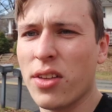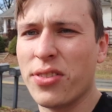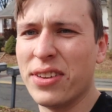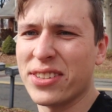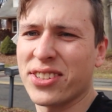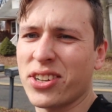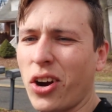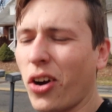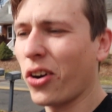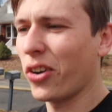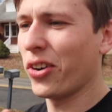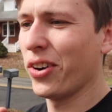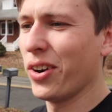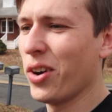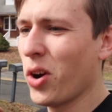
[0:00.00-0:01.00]
This
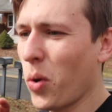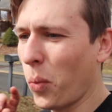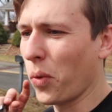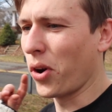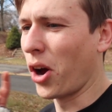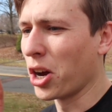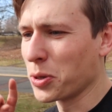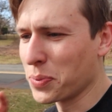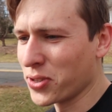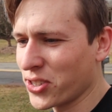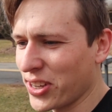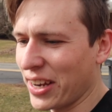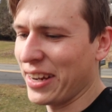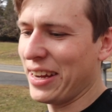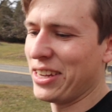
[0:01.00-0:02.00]
car,
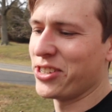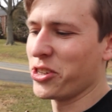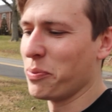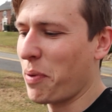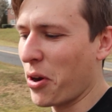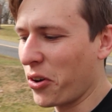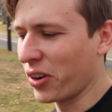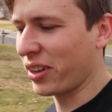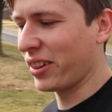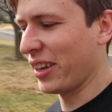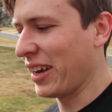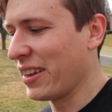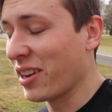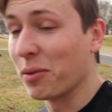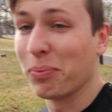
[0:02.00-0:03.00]
100% easier and better to
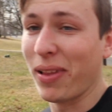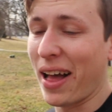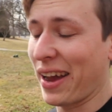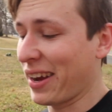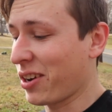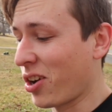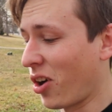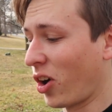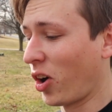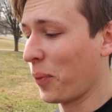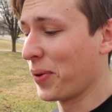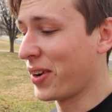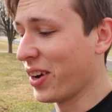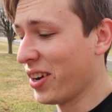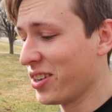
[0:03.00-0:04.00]
clean than a black car,
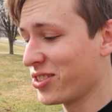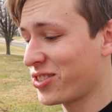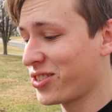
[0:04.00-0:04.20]
because